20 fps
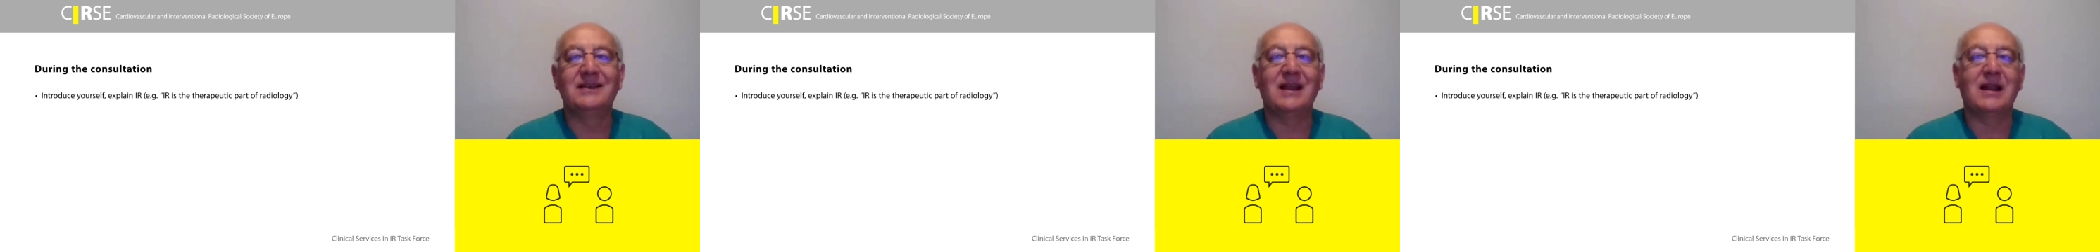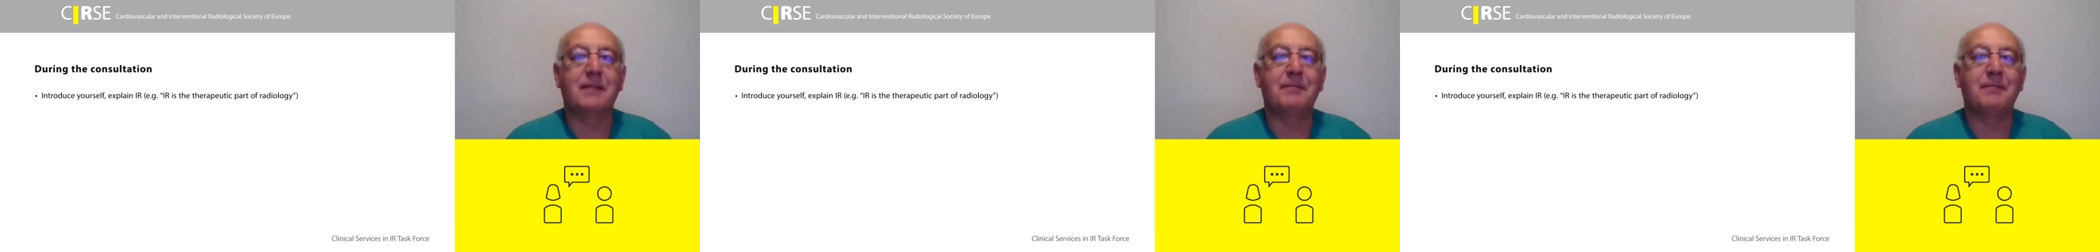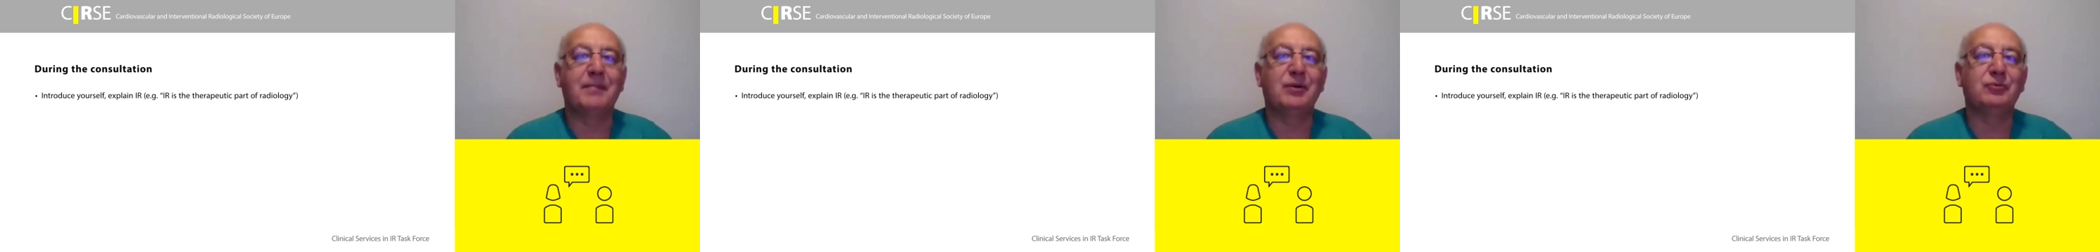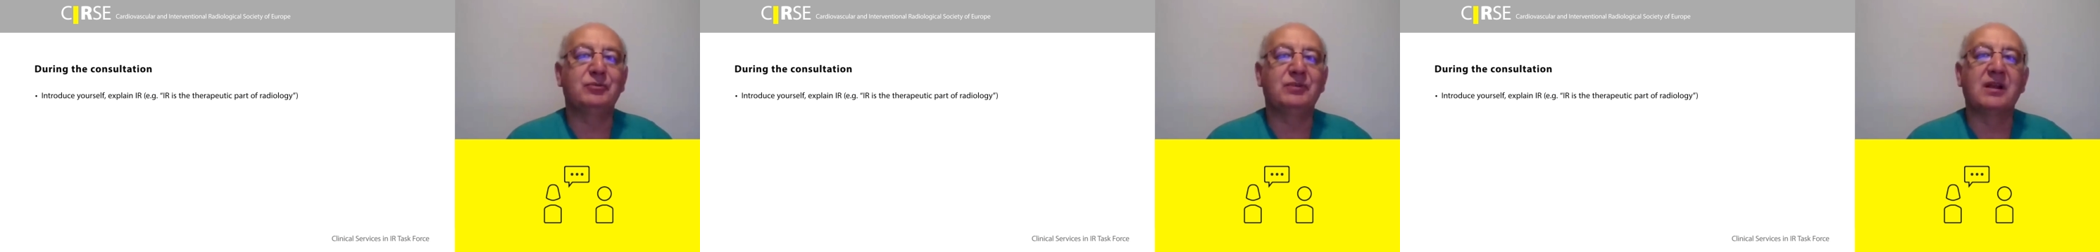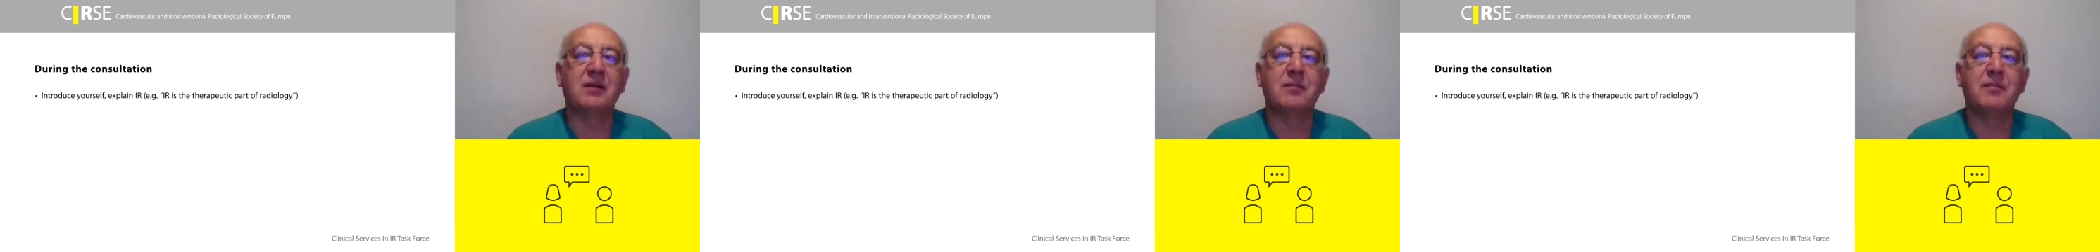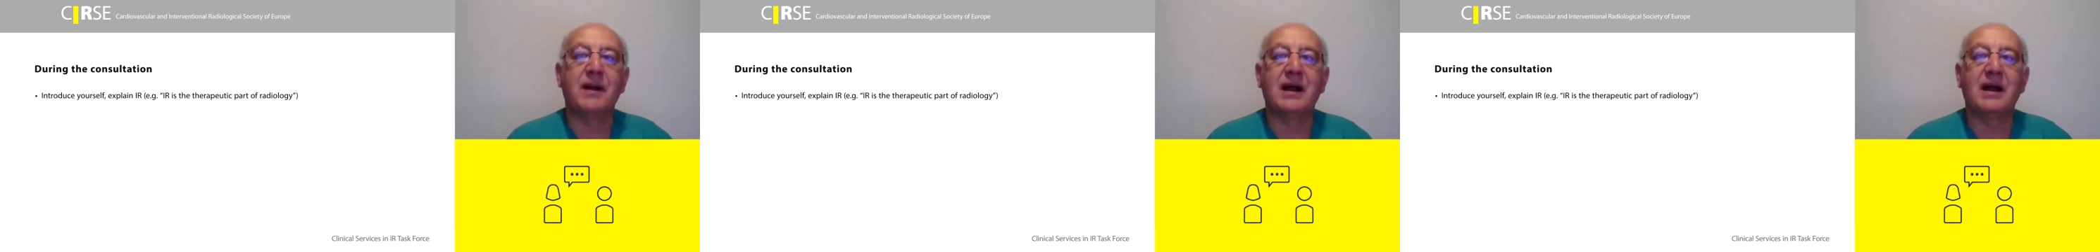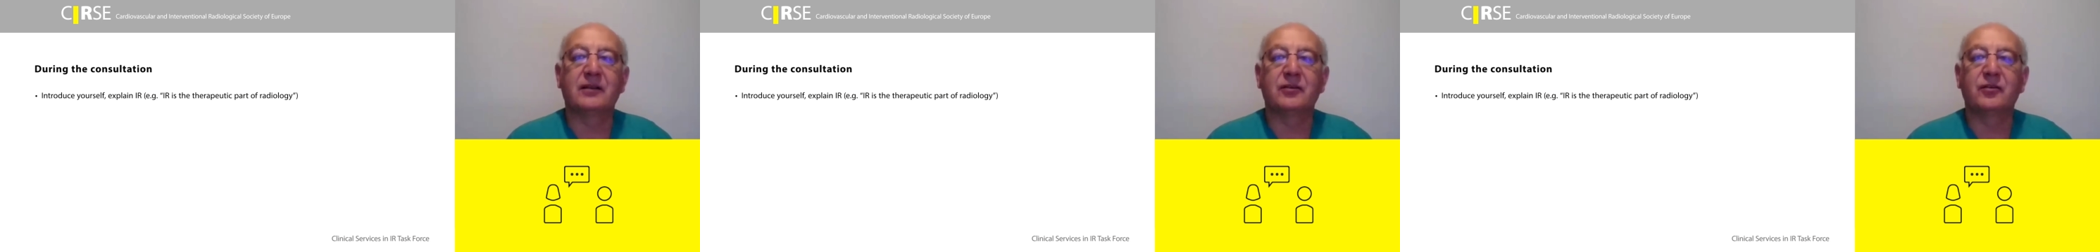therapeutic
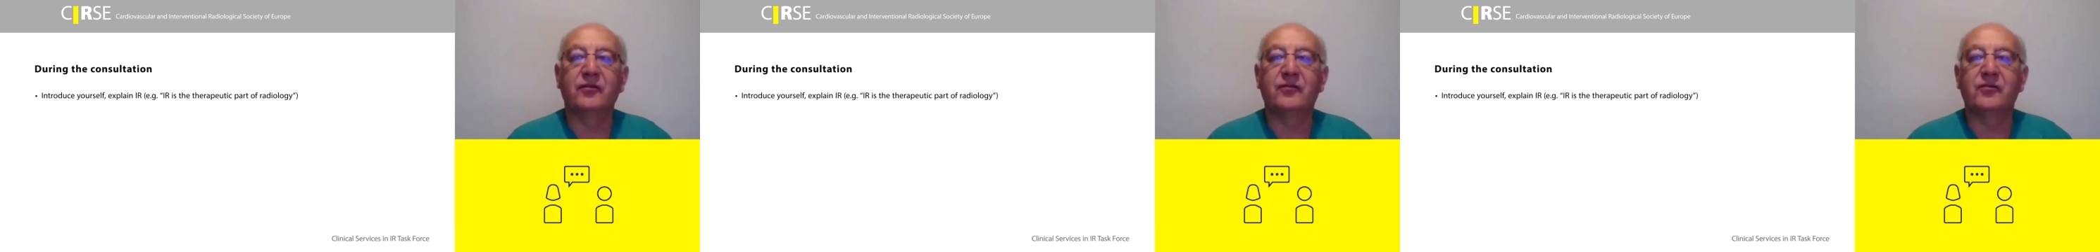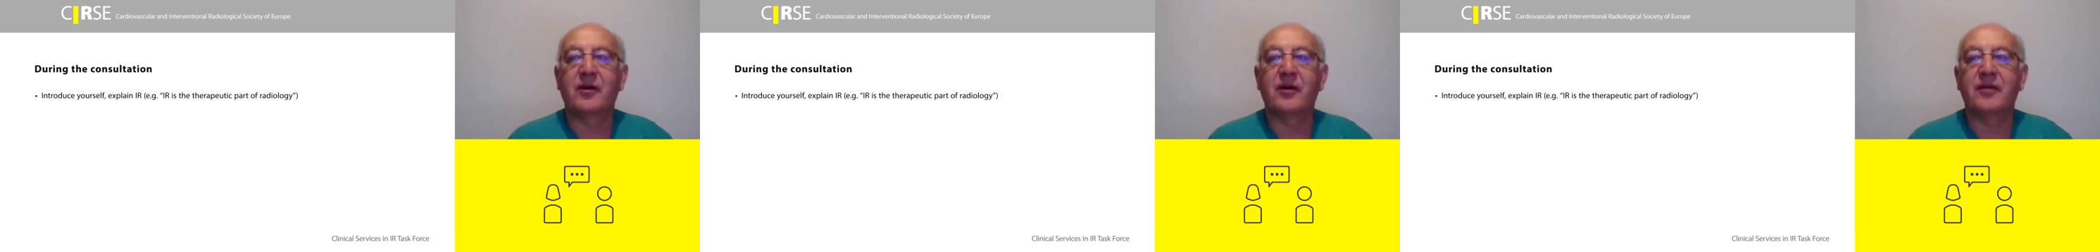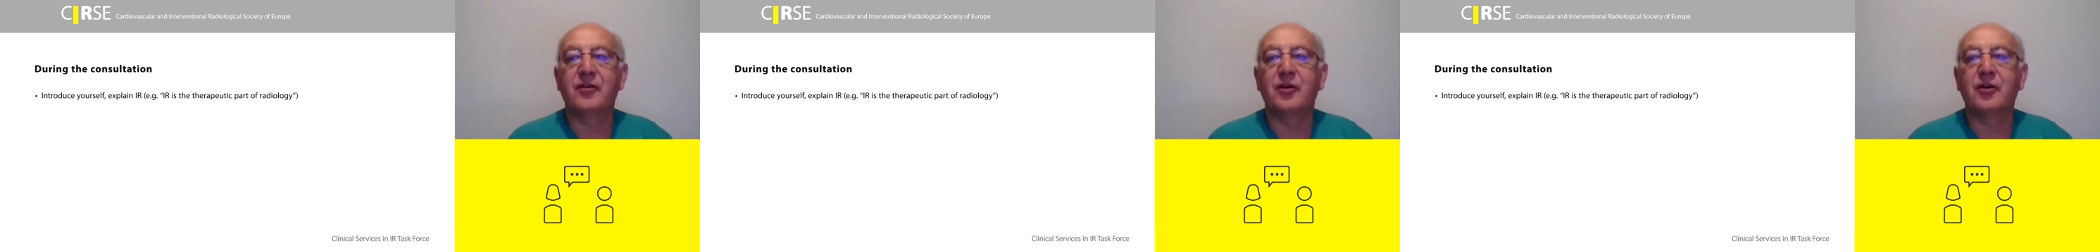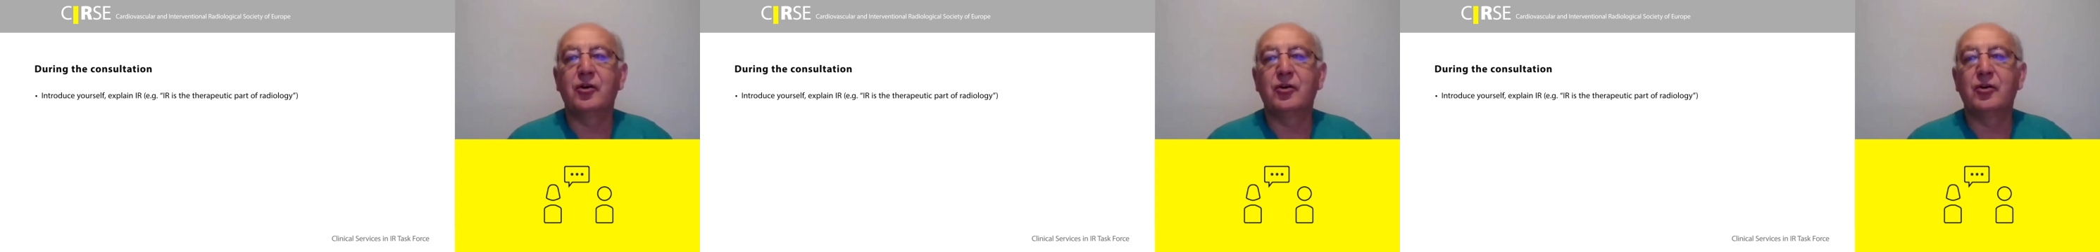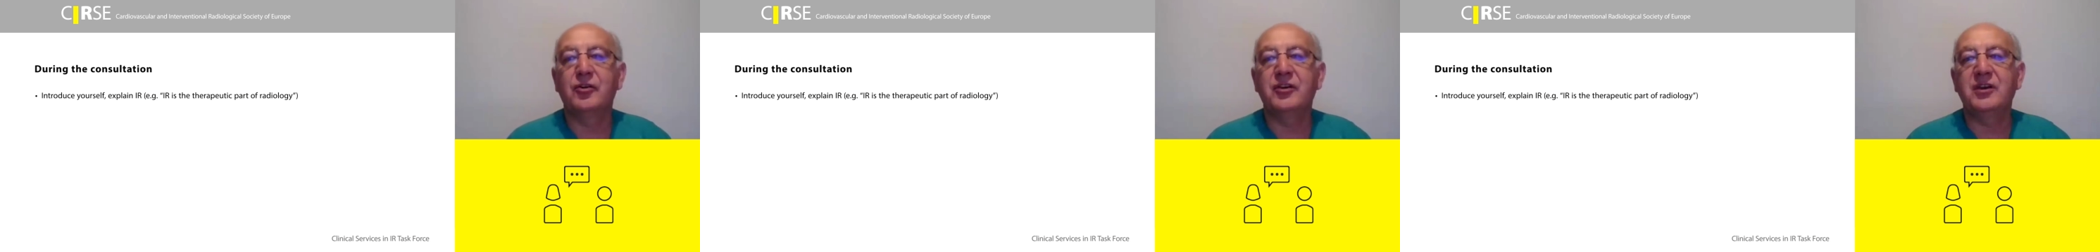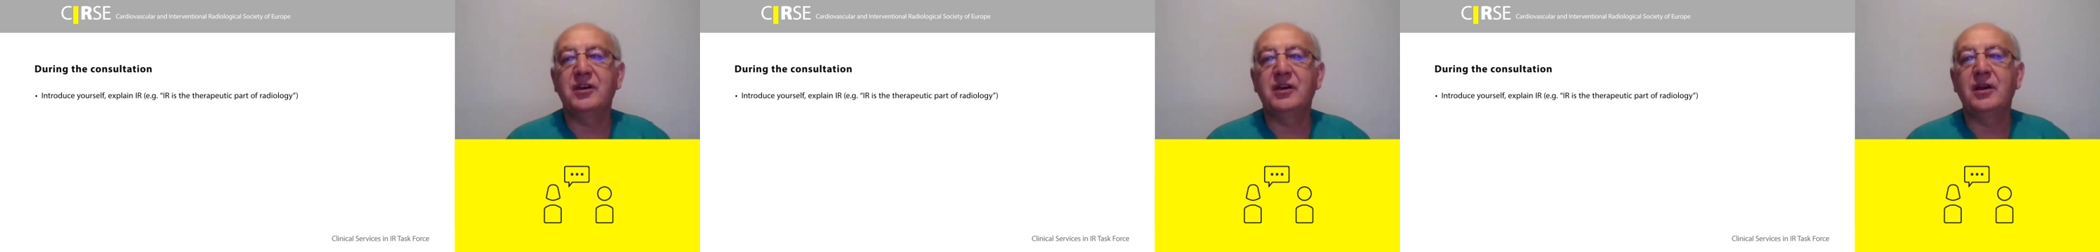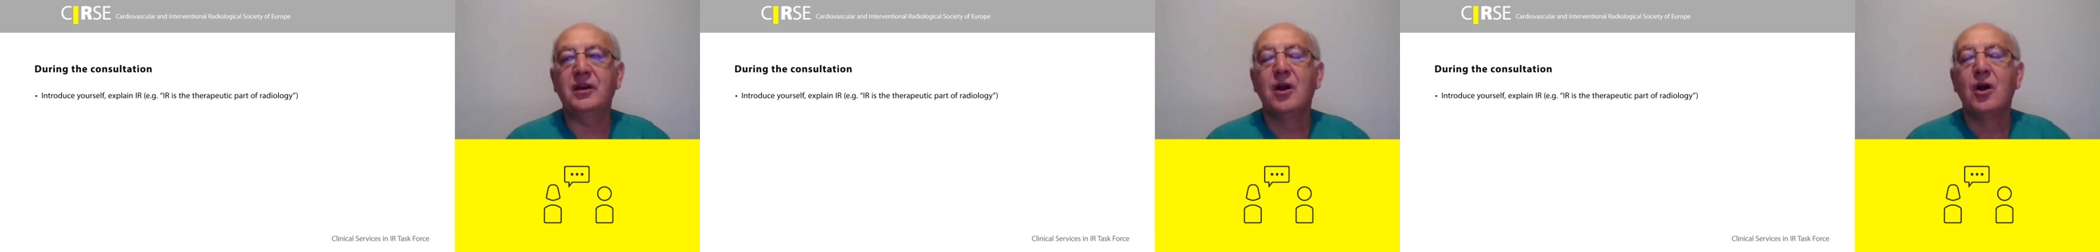part of
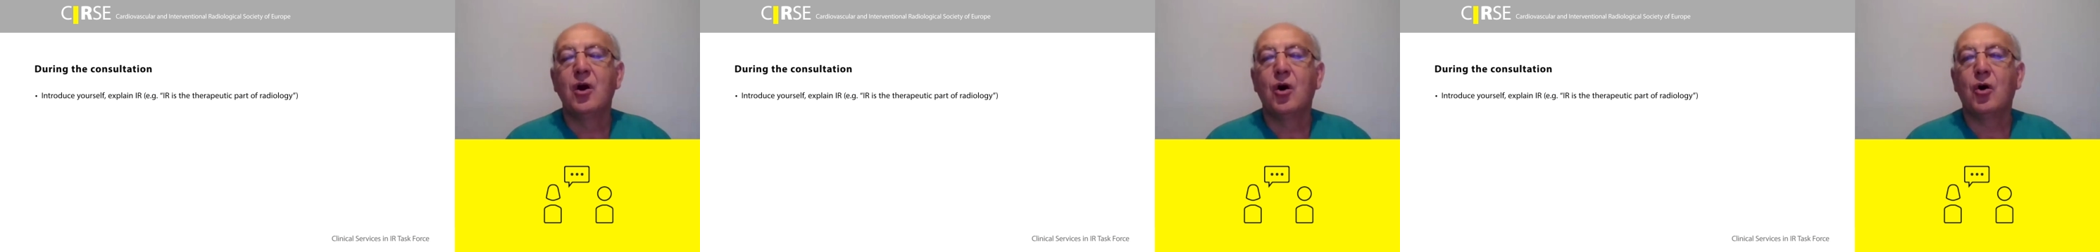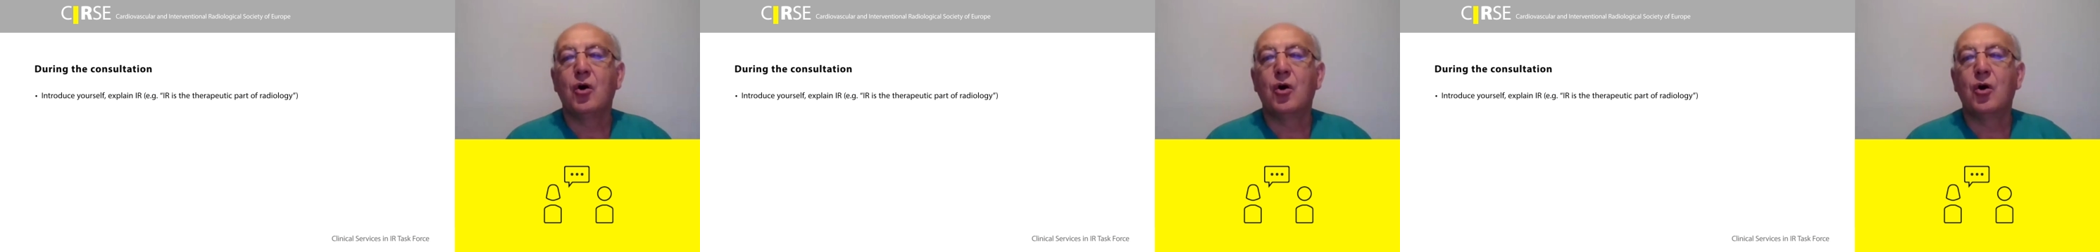radiology,